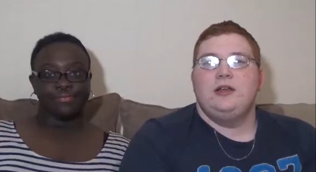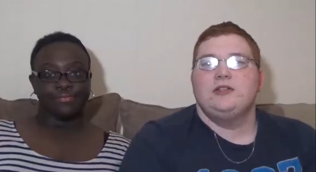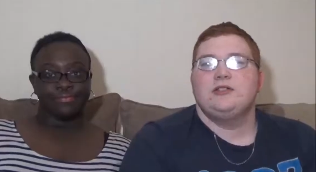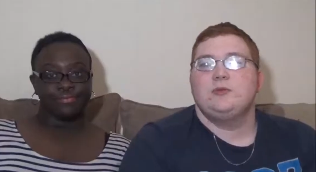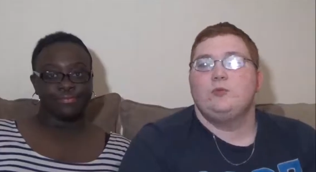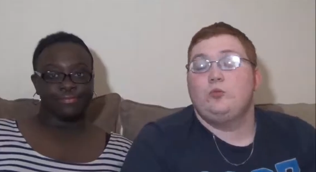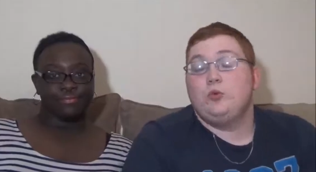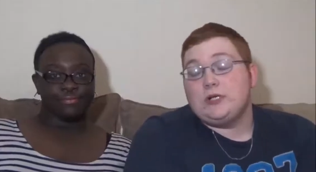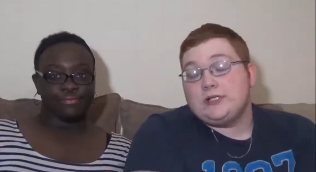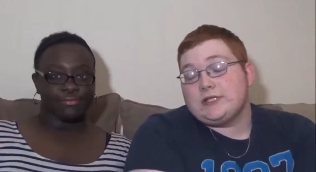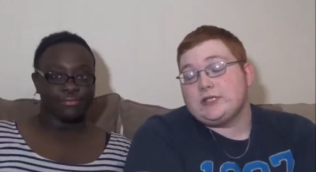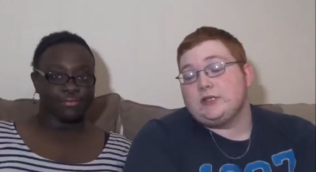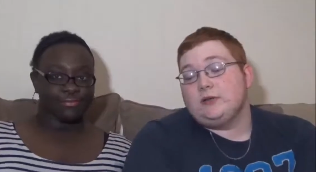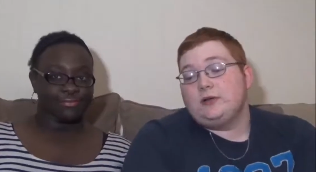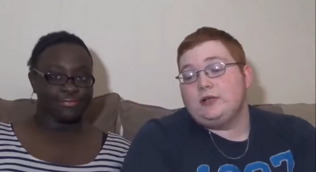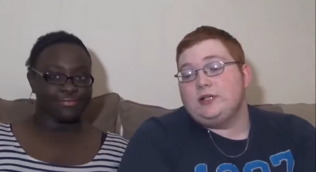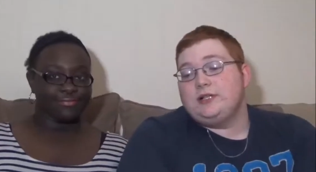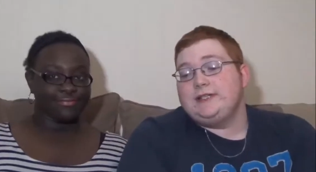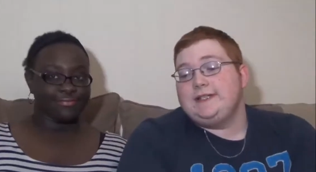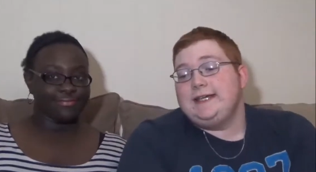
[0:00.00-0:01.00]
Speaker 1: So what's
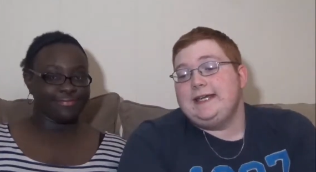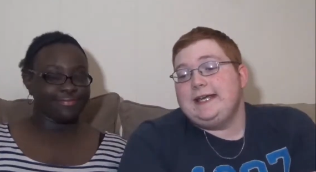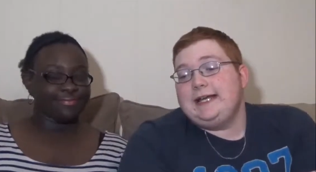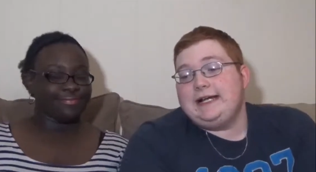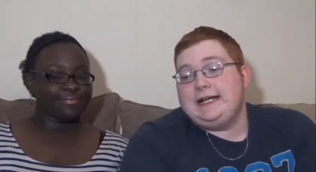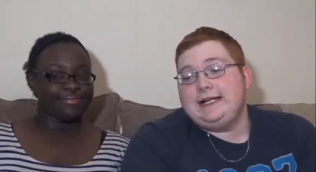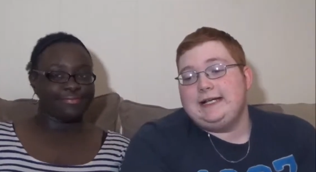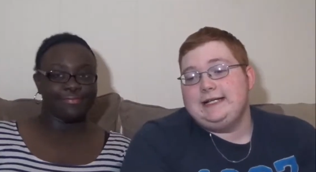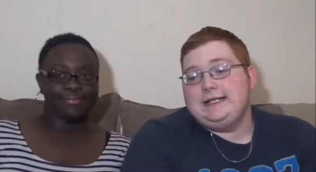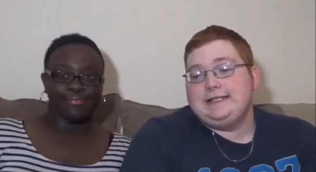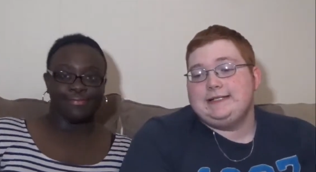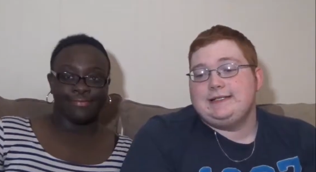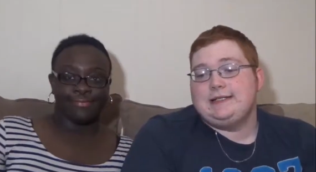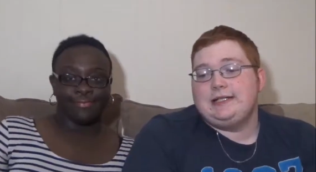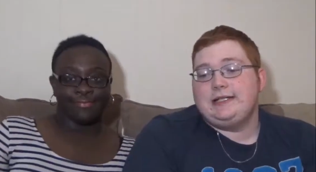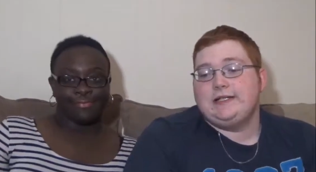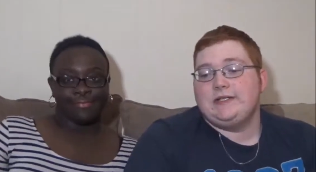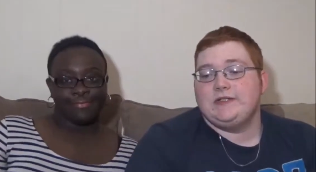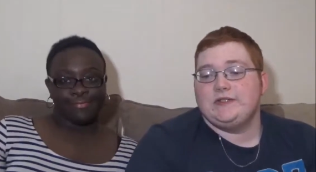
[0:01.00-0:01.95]
going on, you guys?